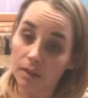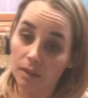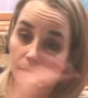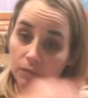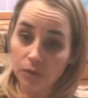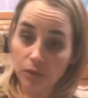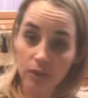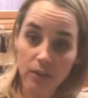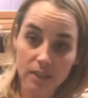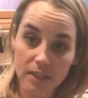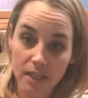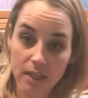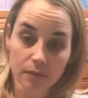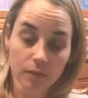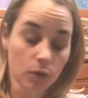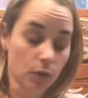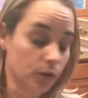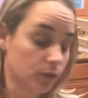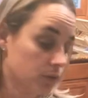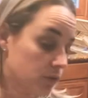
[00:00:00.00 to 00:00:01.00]
And for the sake
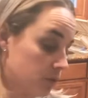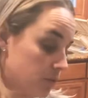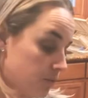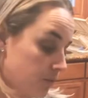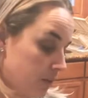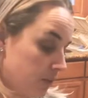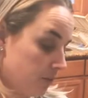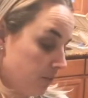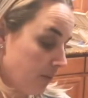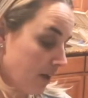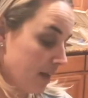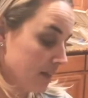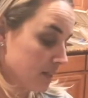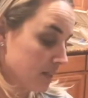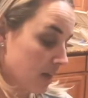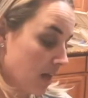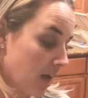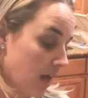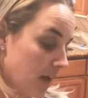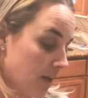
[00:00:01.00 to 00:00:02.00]
of going through this video
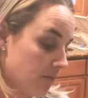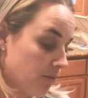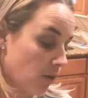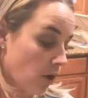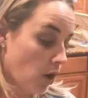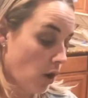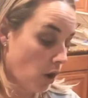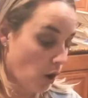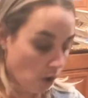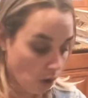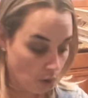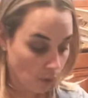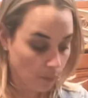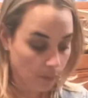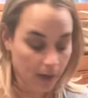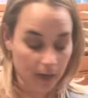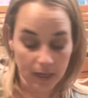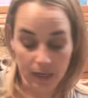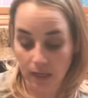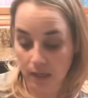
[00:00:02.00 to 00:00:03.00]
fast, I've
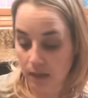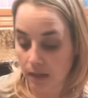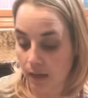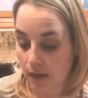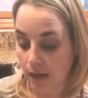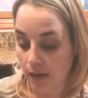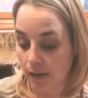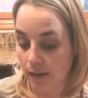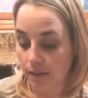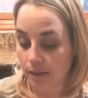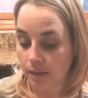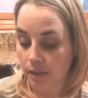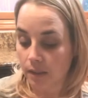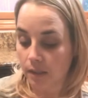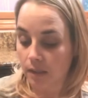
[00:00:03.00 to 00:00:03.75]
already uh,